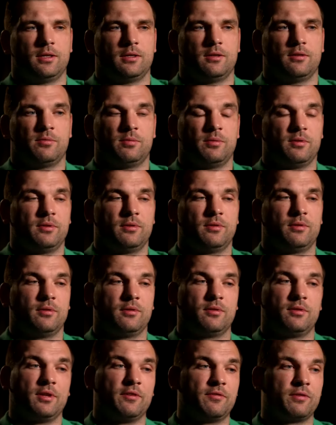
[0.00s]
I
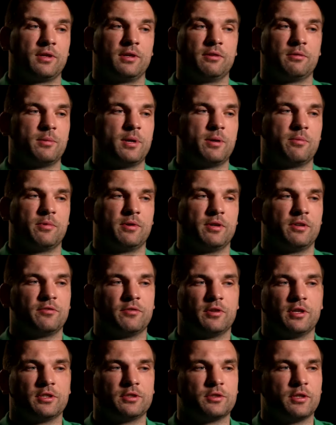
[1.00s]
specifically remember his
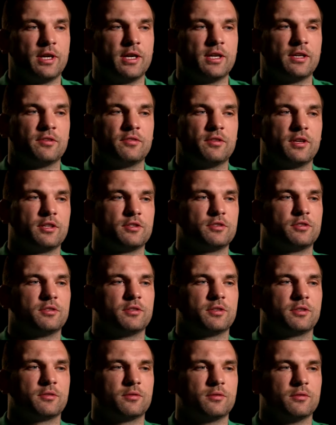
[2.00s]
first training session.
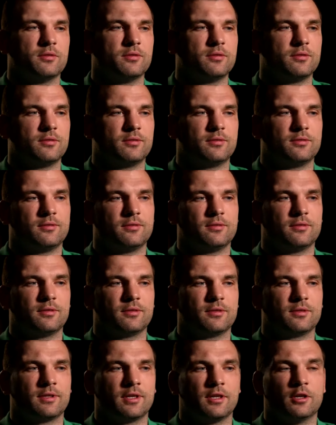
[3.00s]
I couldn't
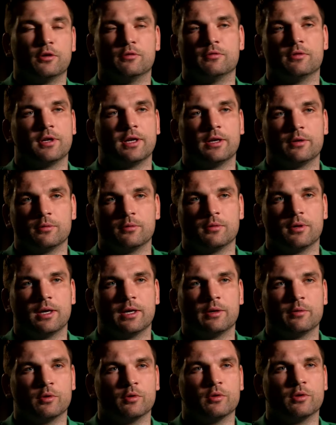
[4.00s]
get over how,
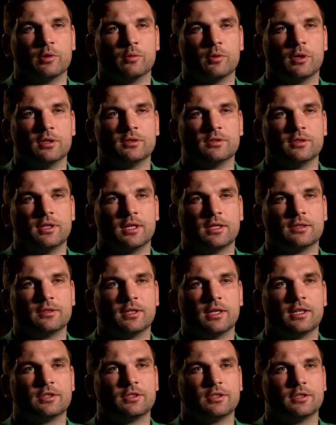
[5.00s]
how good he was in that
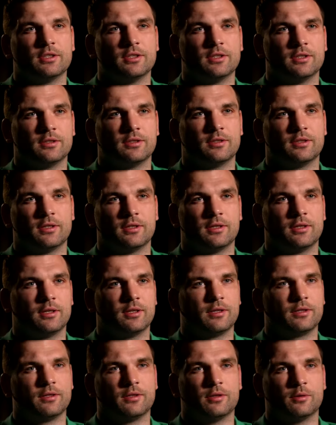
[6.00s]
session, and I,
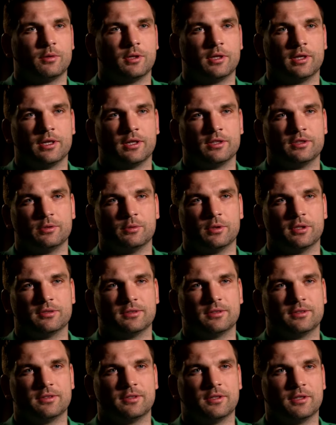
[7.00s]
uh, I don't know what age he was
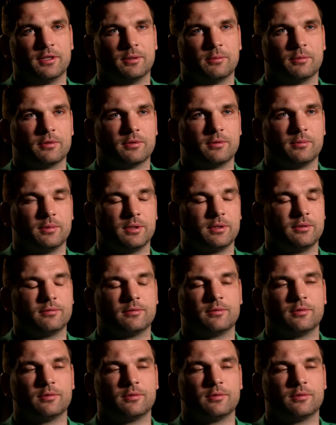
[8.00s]
at the time. He could have been